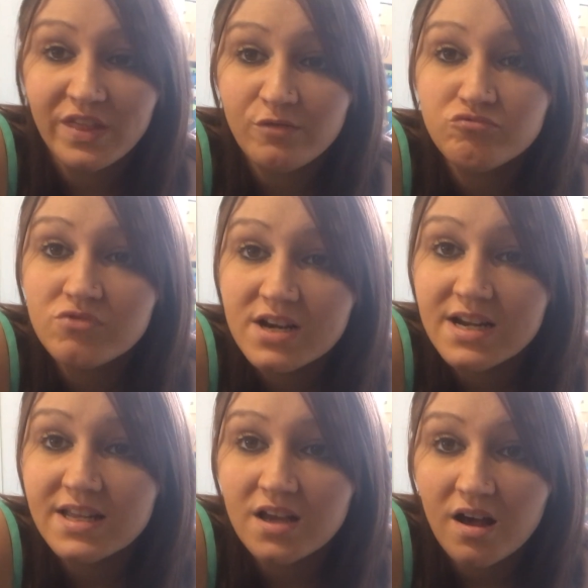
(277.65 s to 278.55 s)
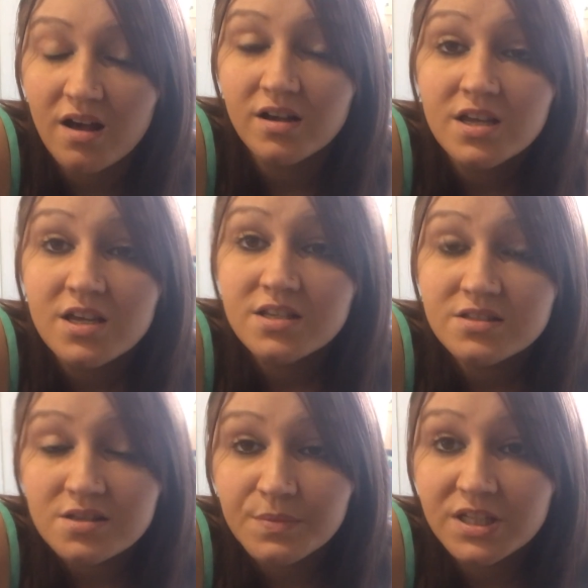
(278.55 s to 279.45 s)
They really are
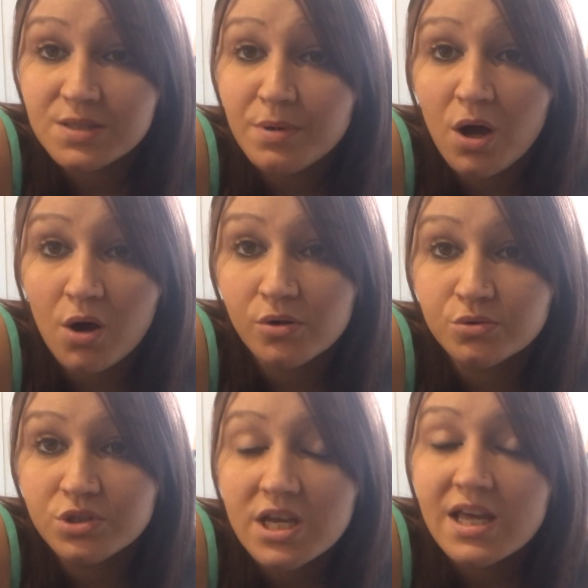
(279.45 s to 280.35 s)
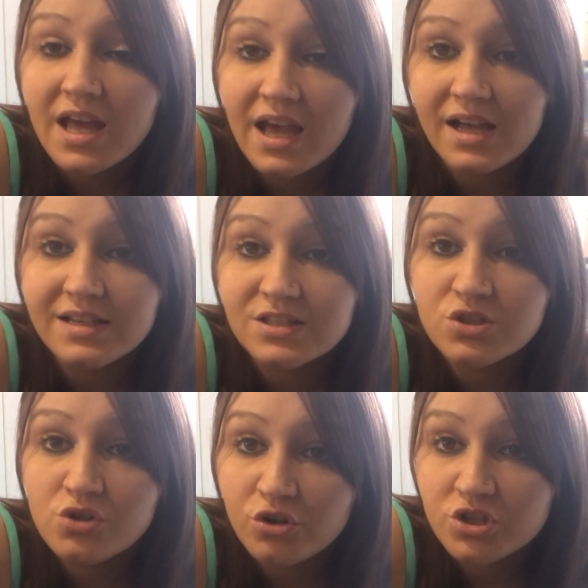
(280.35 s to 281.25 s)
something to behold and it's
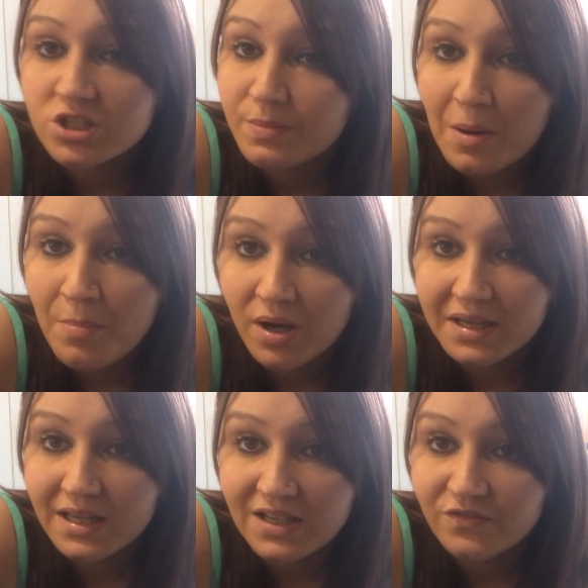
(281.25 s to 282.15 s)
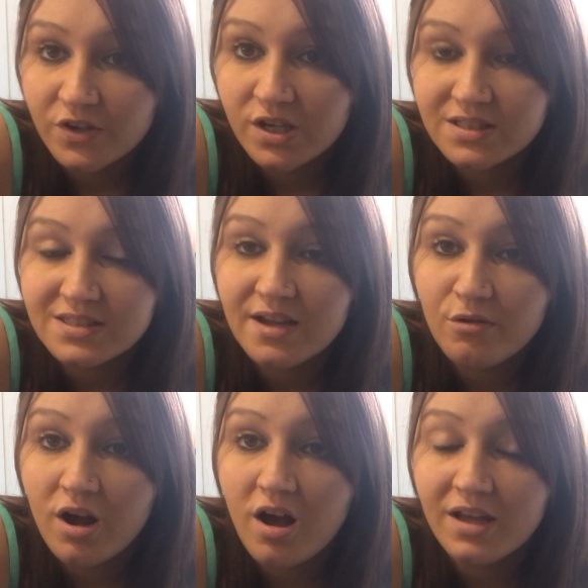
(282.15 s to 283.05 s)
not just about buying inverts
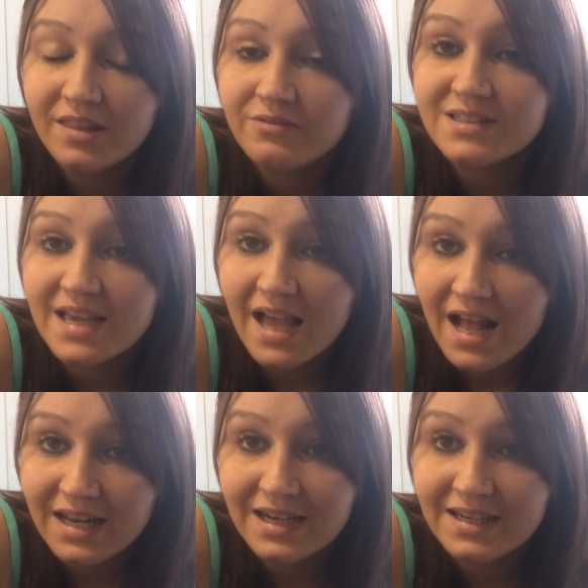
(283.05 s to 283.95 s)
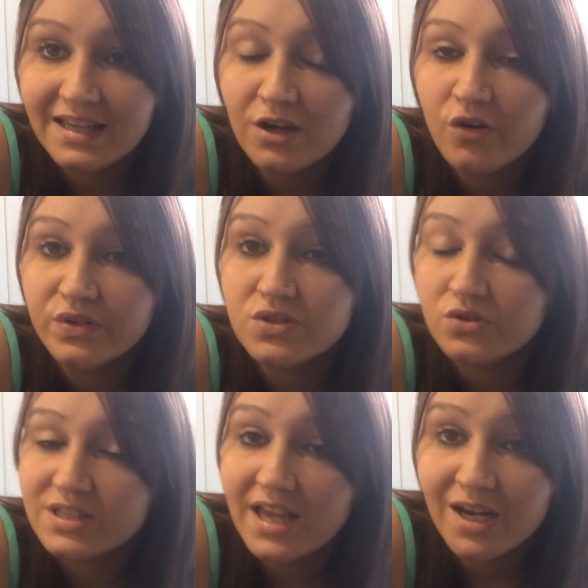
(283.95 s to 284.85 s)
there are there is a handling of
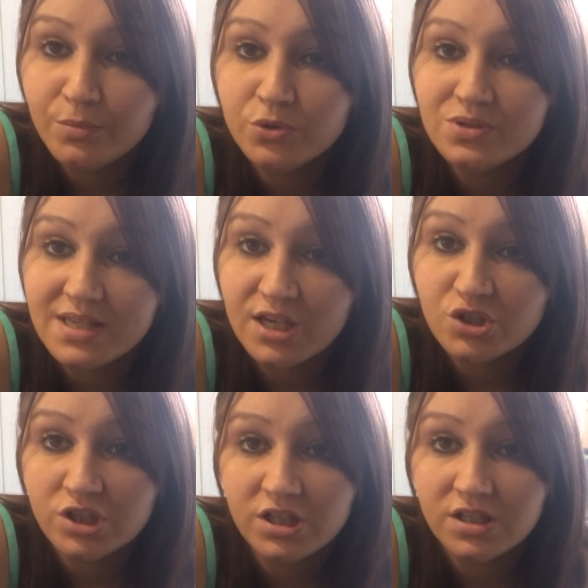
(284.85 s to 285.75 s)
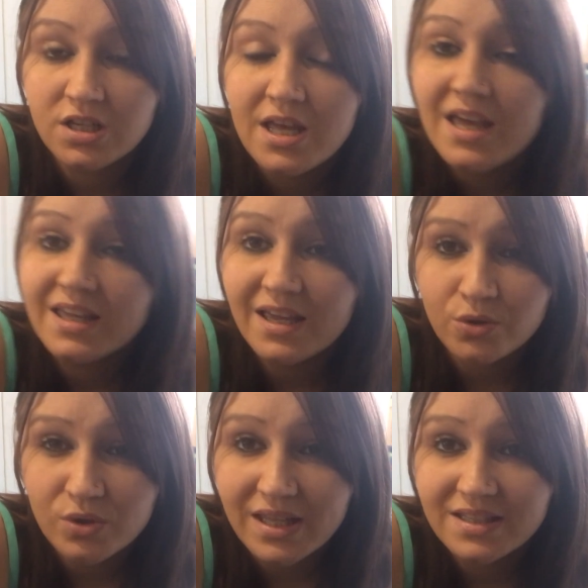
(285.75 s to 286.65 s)
exotic animals section get
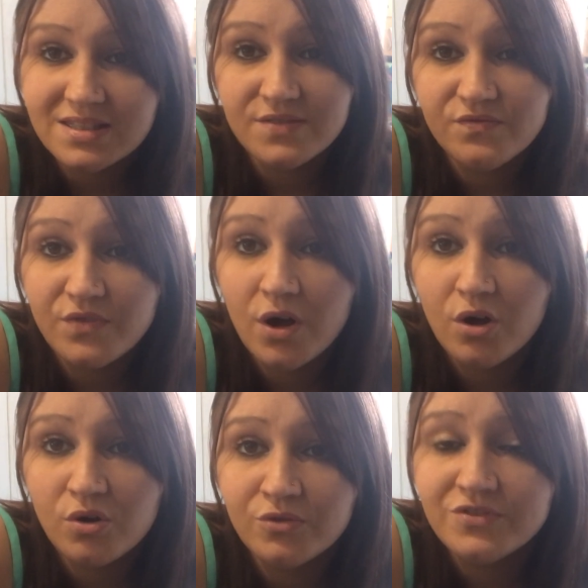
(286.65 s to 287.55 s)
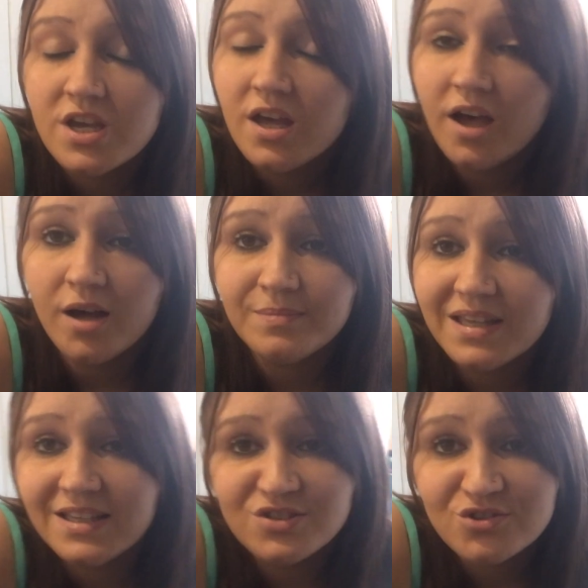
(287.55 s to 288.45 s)
your kids involved um,
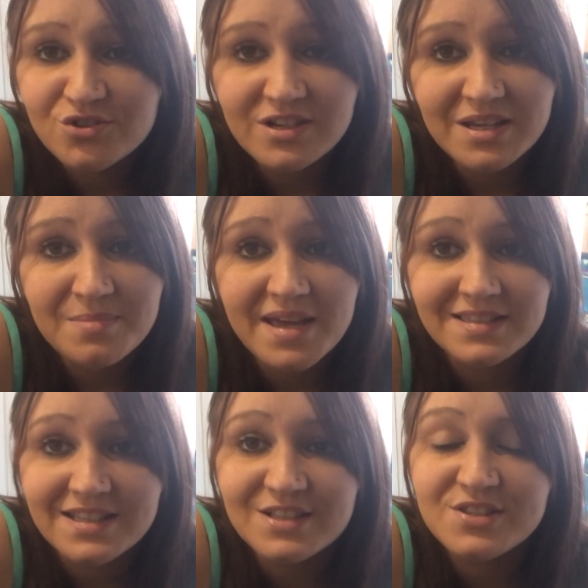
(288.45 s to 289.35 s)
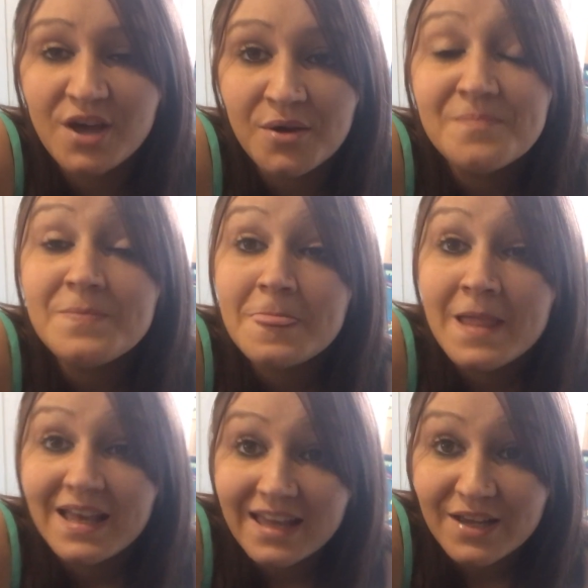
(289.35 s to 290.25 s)
it's truly amazing so
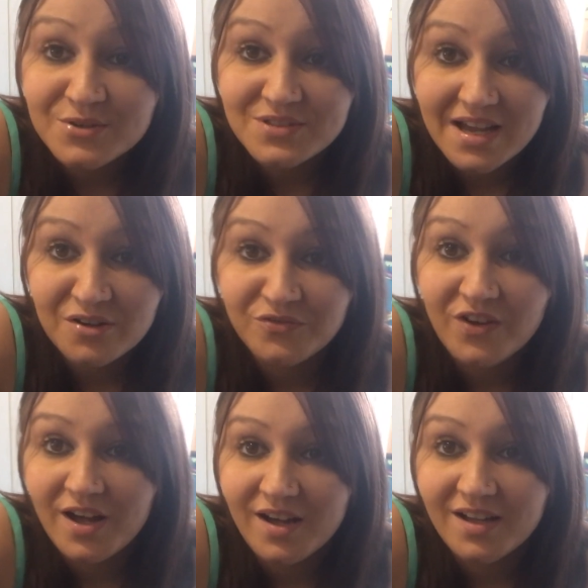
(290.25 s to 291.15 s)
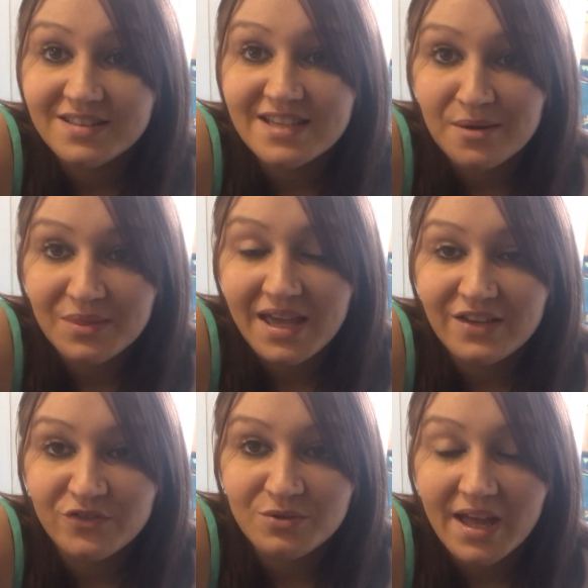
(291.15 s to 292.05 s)
get yourself uh, down there
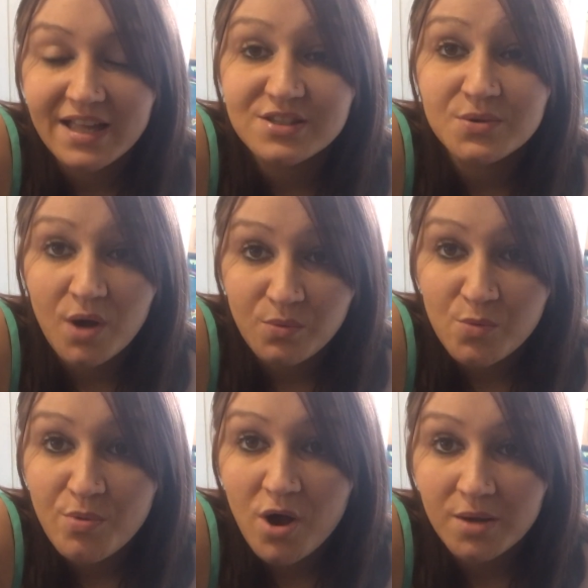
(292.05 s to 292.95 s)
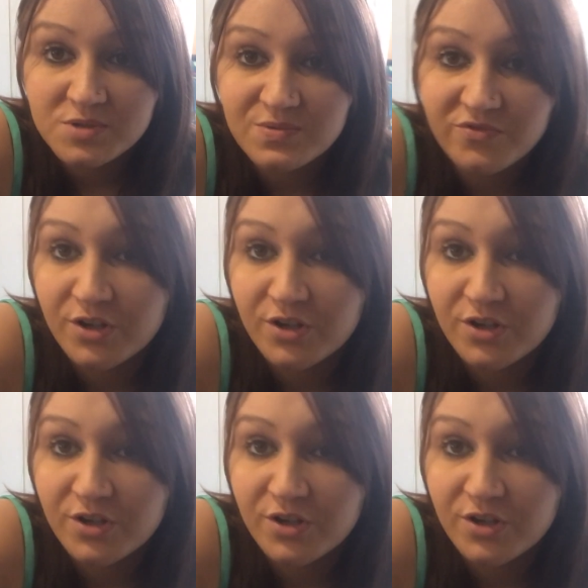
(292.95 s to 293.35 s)
if you can. So I will put up some